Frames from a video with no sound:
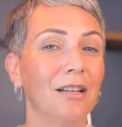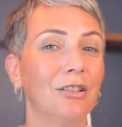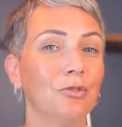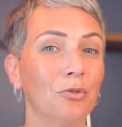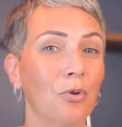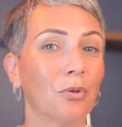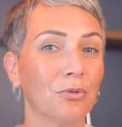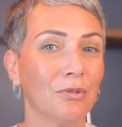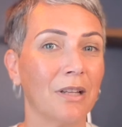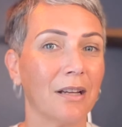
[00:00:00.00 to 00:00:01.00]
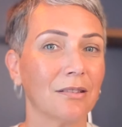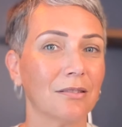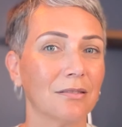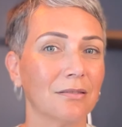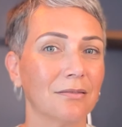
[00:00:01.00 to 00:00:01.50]
to go through that.
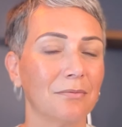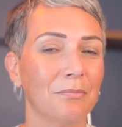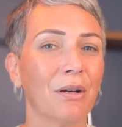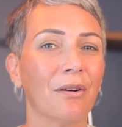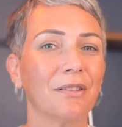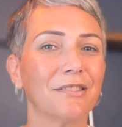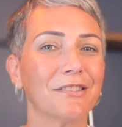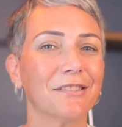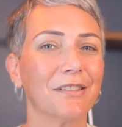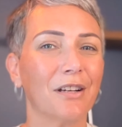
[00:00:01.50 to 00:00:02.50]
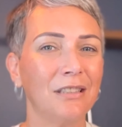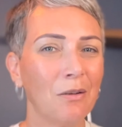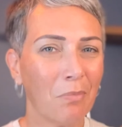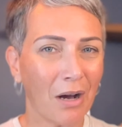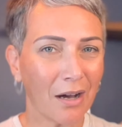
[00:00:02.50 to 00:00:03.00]
Because in the
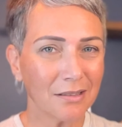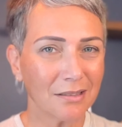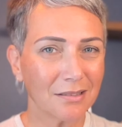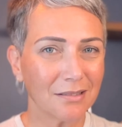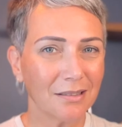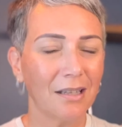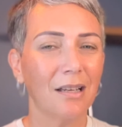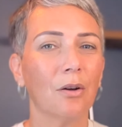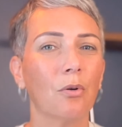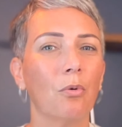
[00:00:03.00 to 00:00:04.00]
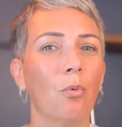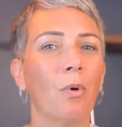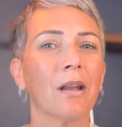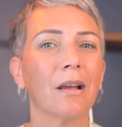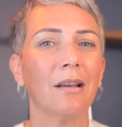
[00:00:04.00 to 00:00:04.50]
past,
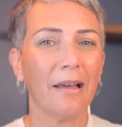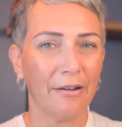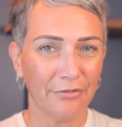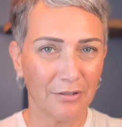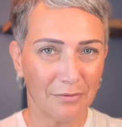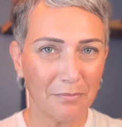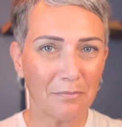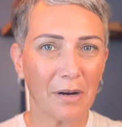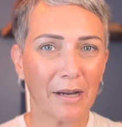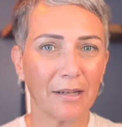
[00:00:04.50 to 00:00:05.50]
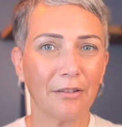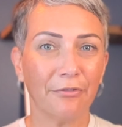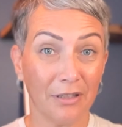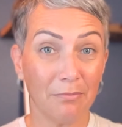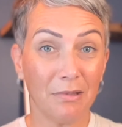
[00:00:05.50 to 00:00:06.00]
when I left my
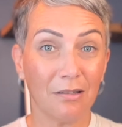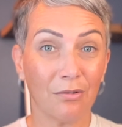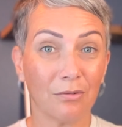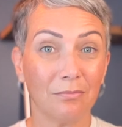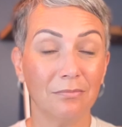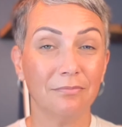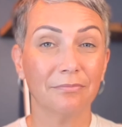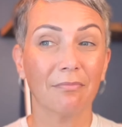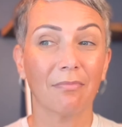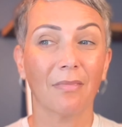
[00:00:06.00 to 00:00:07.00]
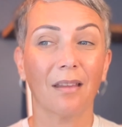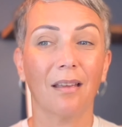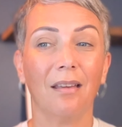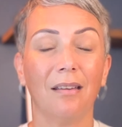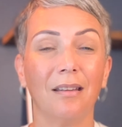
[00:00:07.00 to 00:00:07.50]
family home,
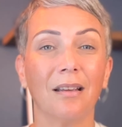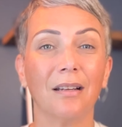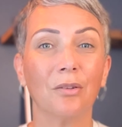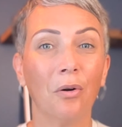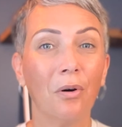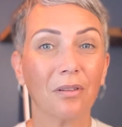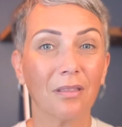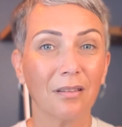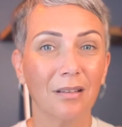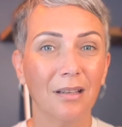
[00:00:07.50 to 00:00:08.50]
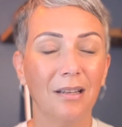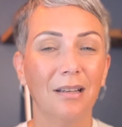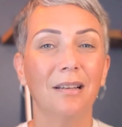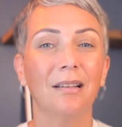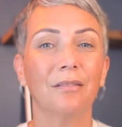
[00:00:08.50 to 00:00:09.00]
and I thought
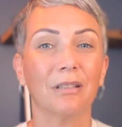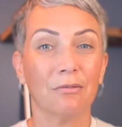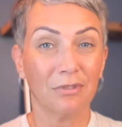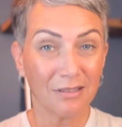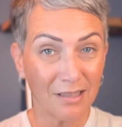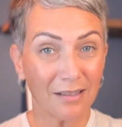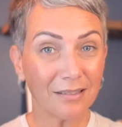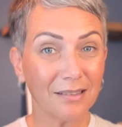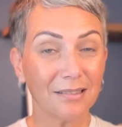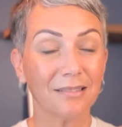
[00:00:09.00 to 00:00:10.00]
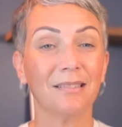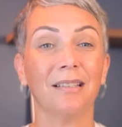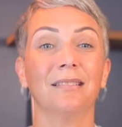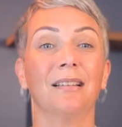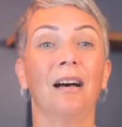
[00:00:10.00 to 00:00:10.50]
when I was young
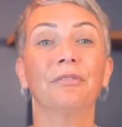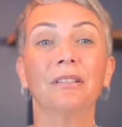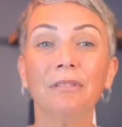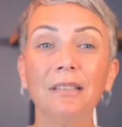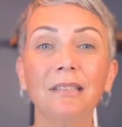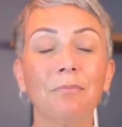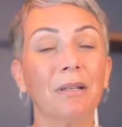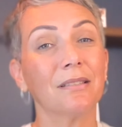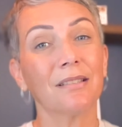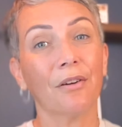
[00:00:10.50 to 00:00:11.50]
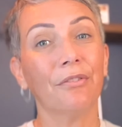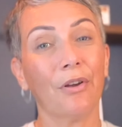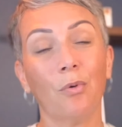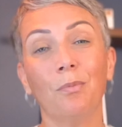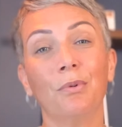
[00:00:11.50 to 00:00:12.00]
that after reading my
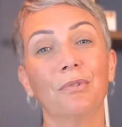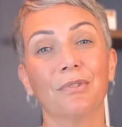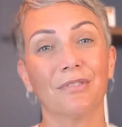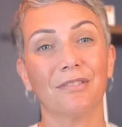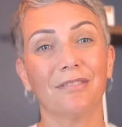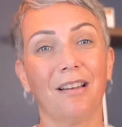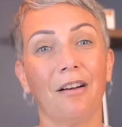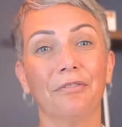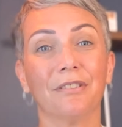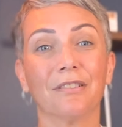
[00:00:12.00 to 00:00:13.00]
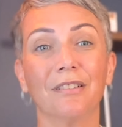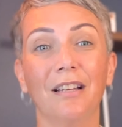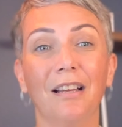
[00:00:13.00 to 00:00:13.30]
self-help books, after